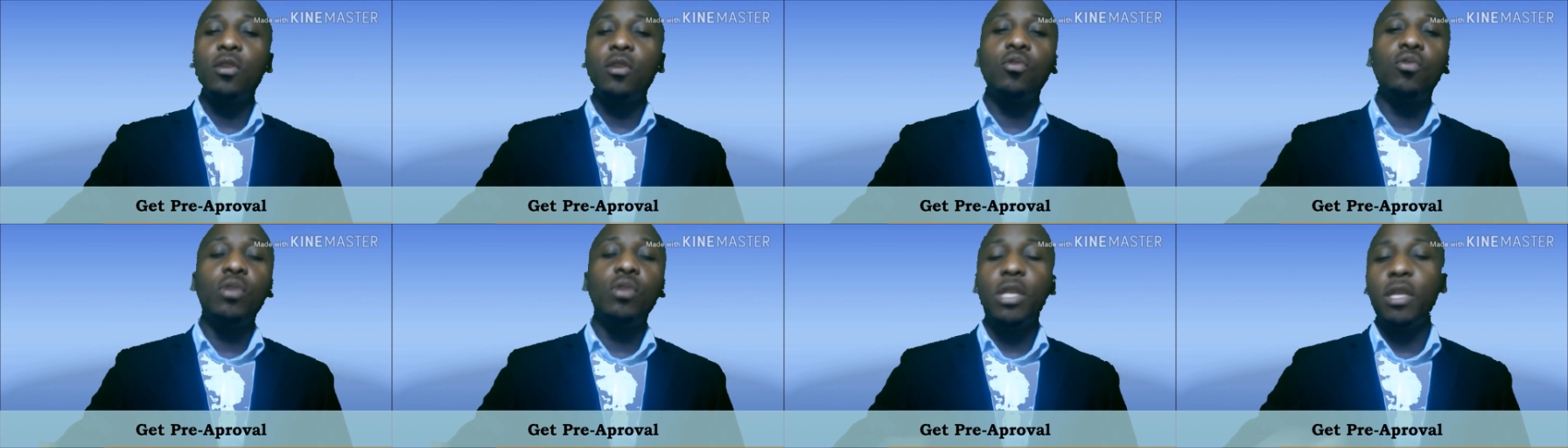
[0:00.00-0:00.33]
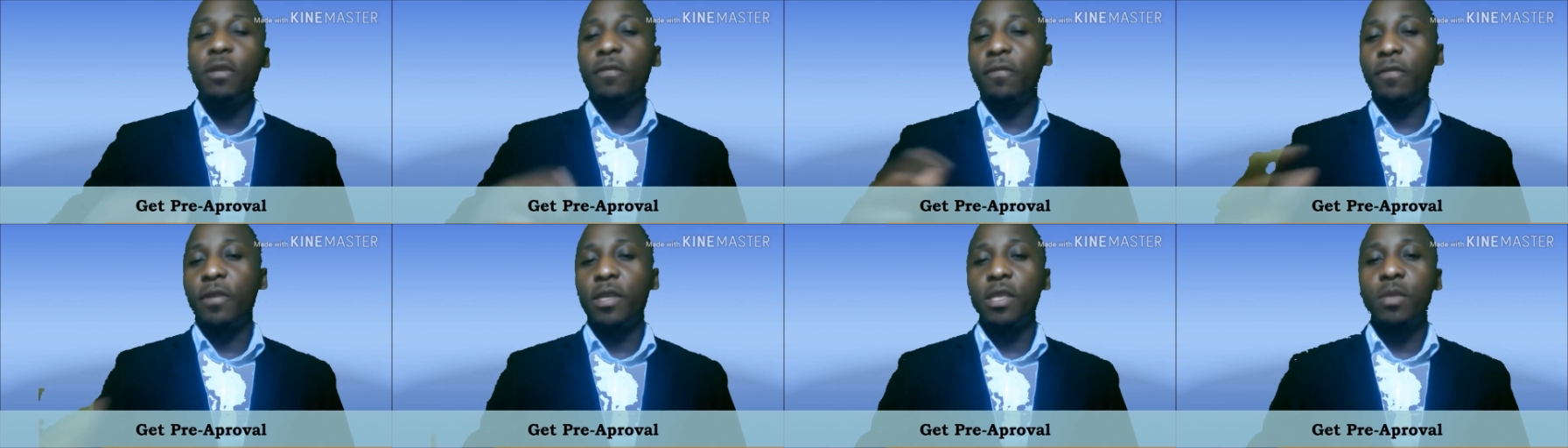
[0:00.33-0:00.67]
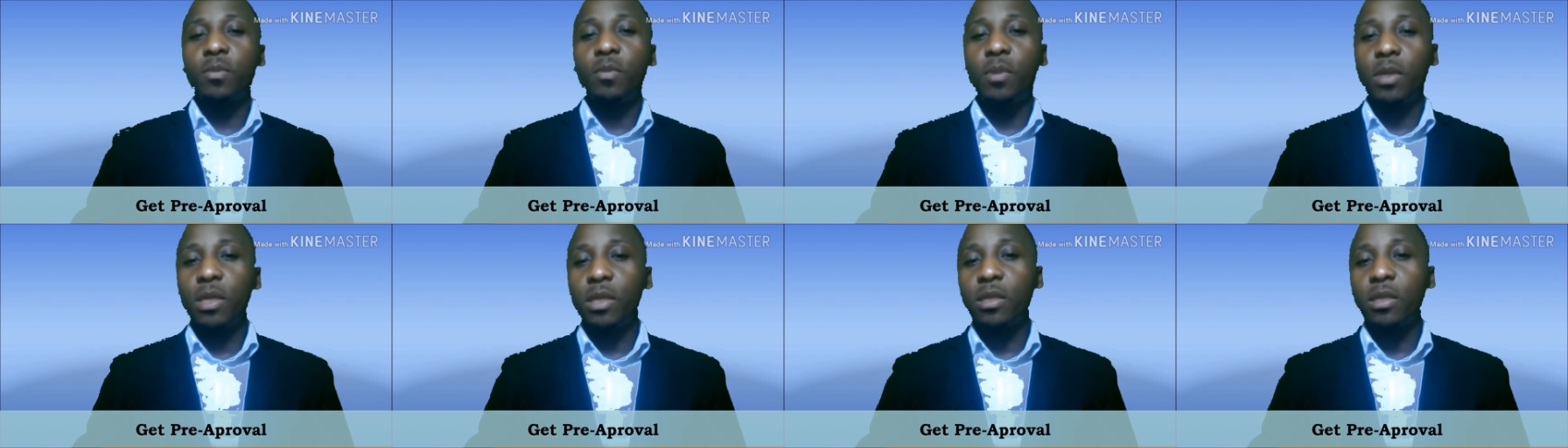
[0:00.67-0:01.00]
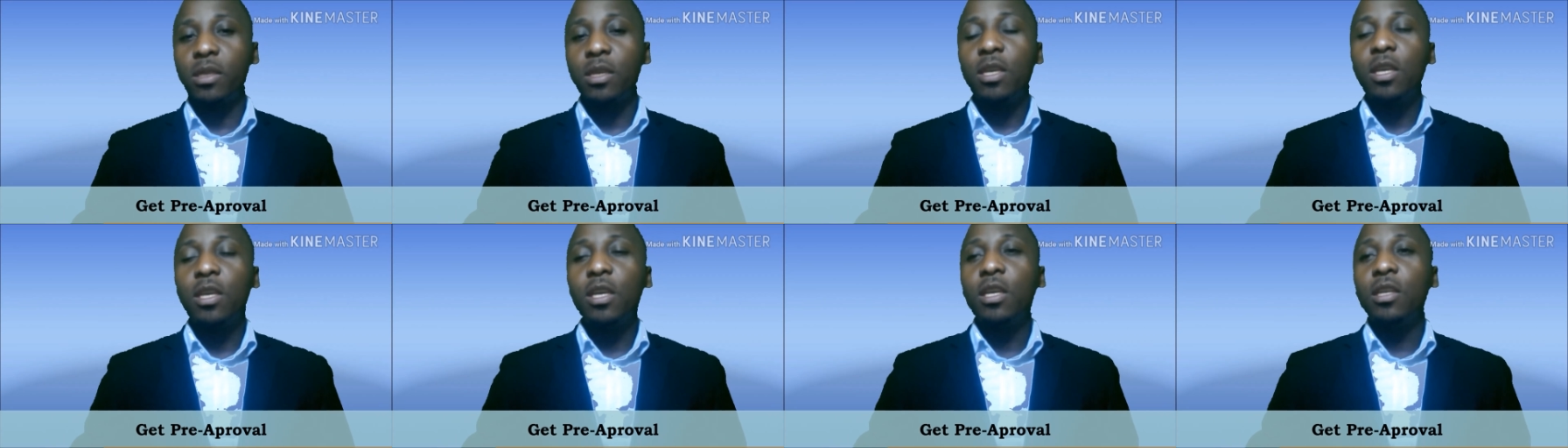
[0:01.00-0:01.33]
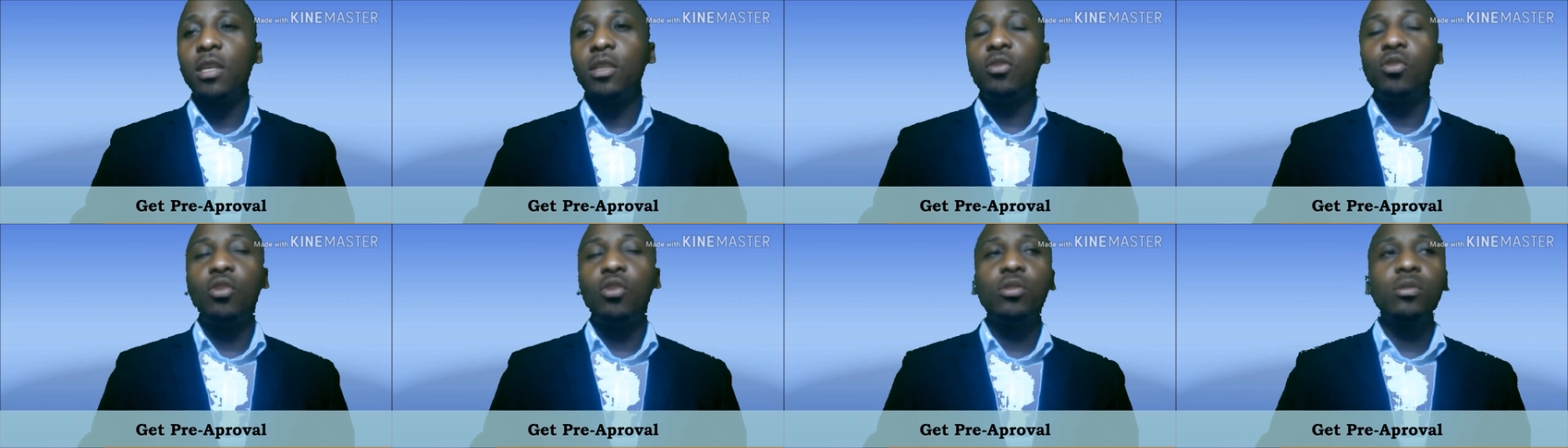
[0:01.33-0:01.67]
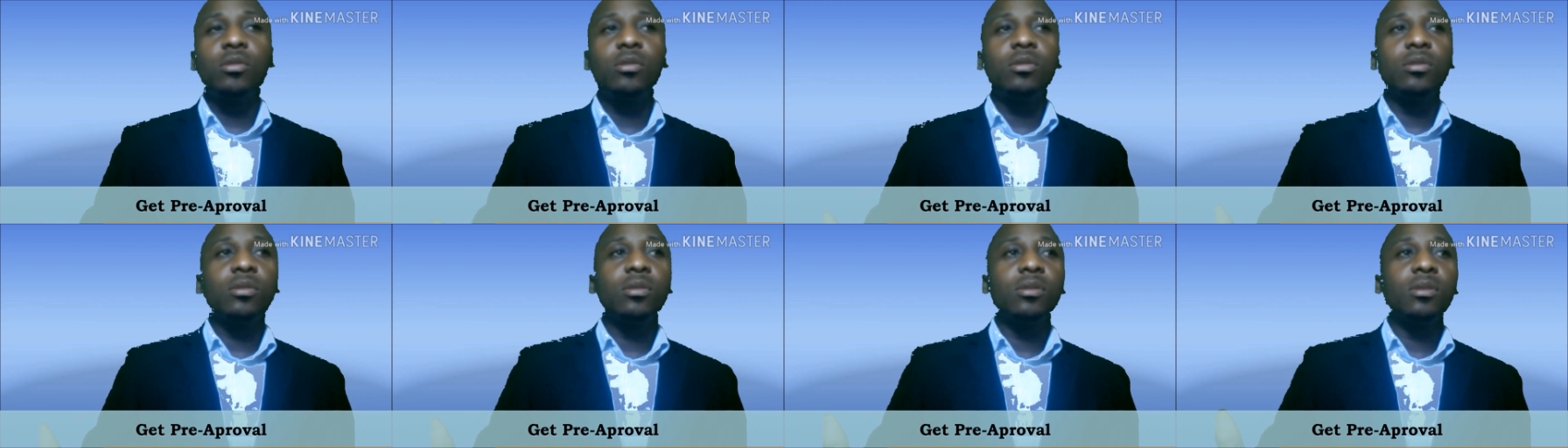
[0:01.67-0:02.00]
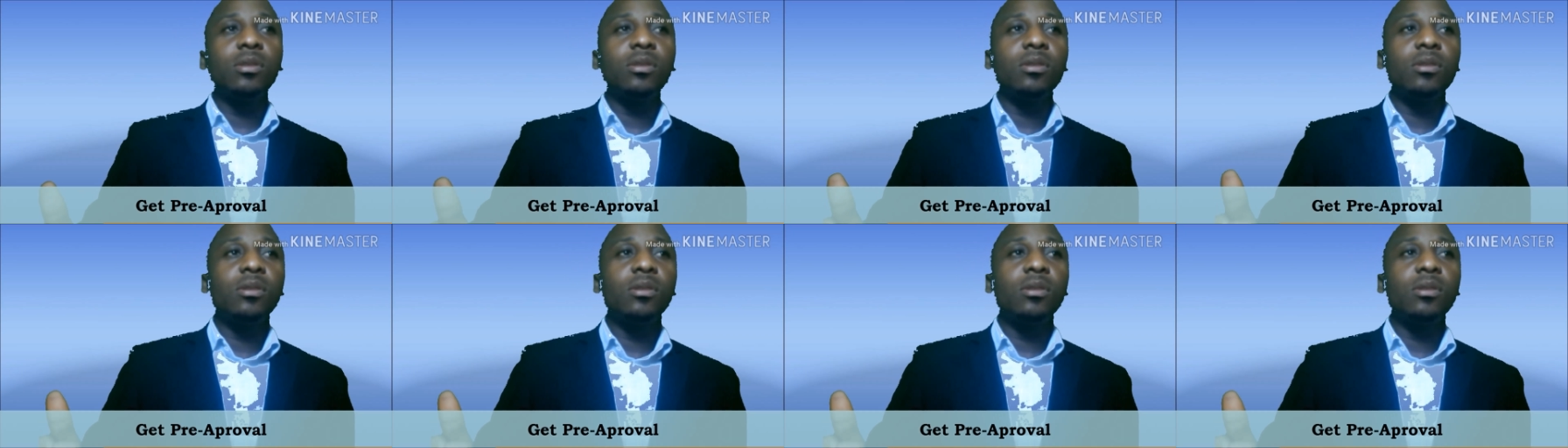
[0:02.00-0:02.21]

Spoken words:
a loan in the first place. Don't